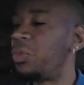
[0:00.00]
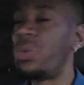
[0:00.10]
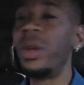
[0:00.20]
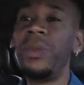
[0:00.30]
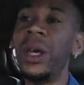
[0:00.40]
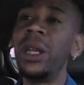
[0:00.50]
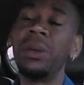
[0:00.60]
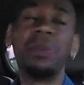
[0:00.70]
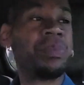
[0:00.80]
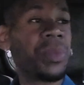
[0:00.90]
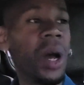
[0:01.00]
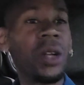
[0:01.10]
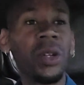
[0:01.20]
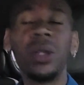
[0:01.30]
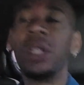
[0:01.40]
we've been
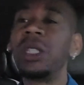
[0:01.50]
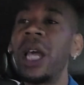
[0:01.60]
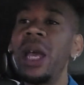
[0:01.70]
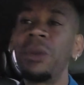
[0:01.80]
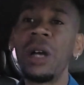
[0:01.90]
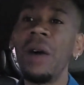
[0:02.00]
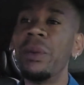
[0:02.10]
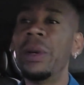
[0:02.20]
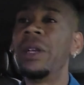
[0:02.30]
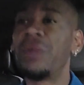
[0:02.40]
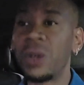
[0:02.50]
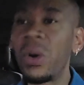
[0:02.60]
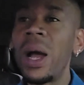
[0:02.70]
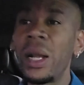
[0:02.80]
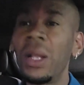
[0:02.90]
under the same government for
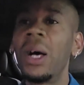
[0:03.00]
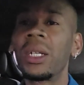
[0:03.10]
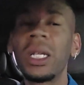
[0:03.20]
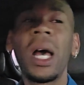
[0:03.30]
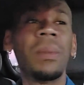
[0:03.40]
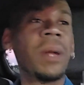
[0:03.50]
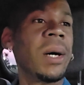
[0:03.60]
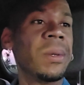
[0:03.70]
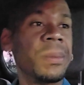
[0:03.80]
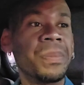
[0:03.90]
quite a long time now.